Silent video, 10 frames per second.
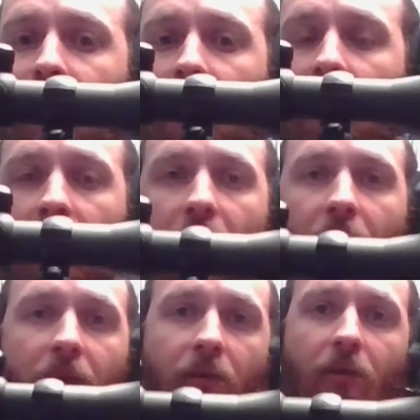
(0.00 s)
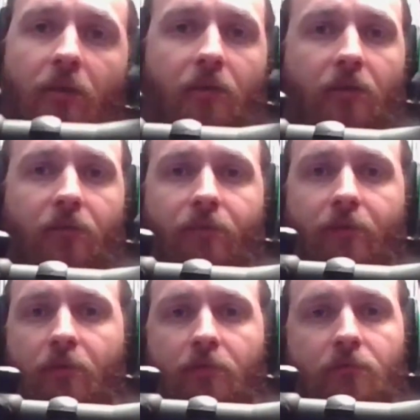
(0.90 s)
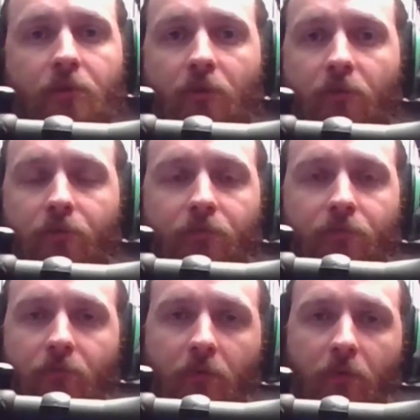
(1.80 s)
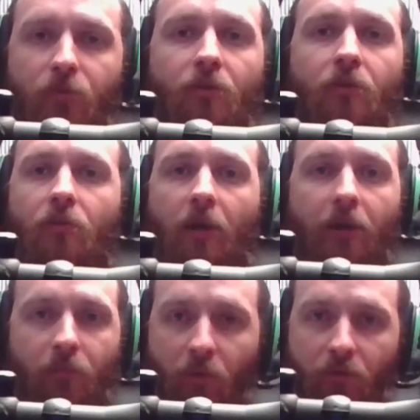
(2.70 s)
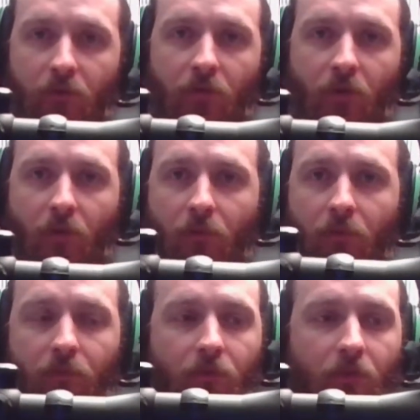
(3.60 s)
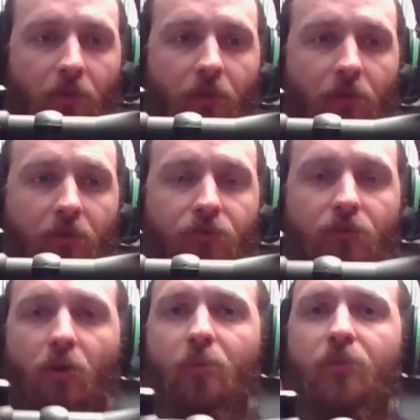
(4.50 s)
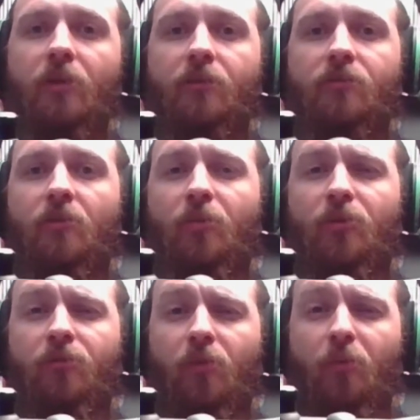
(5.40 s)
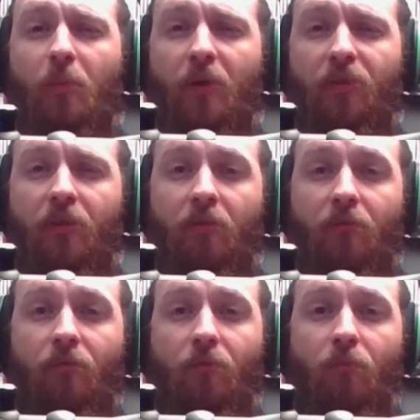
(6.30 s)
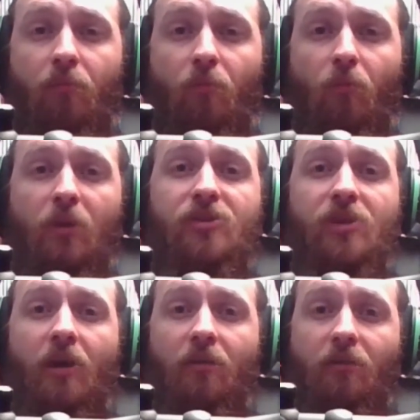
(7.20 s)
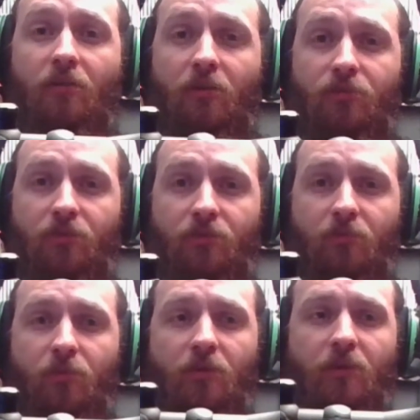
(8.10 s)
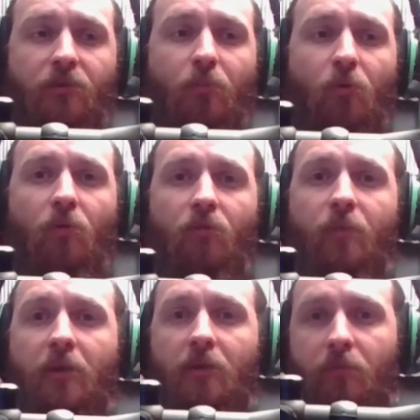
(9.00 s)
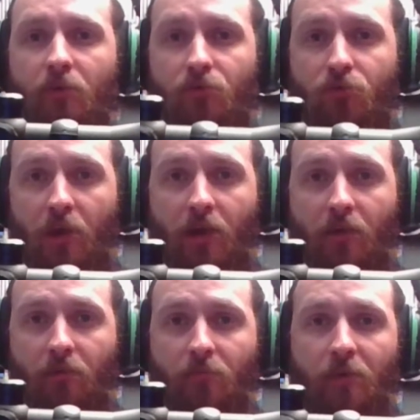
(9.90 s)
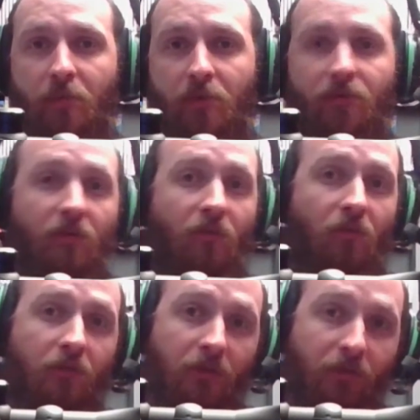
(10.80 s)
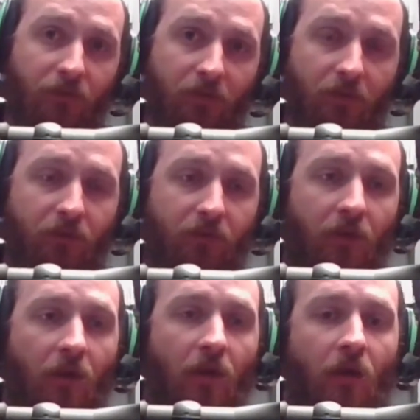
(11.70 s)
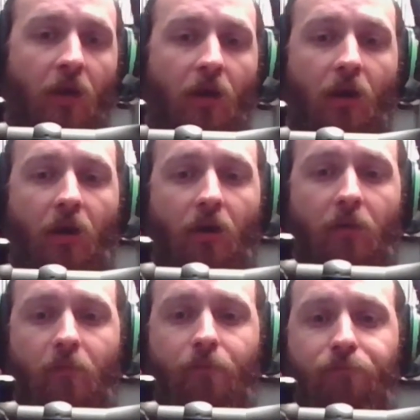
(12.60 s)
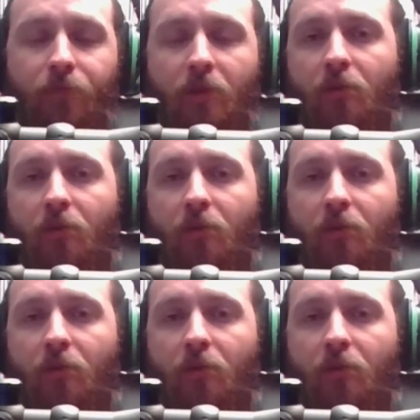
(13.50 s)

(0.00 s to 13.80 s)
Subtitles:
and if you're, you know, if, I'm sure you, as most of you know, the scope is not so much for the method of reaching out and touching someone. It's more of being able to track our BBs at long distance. You know,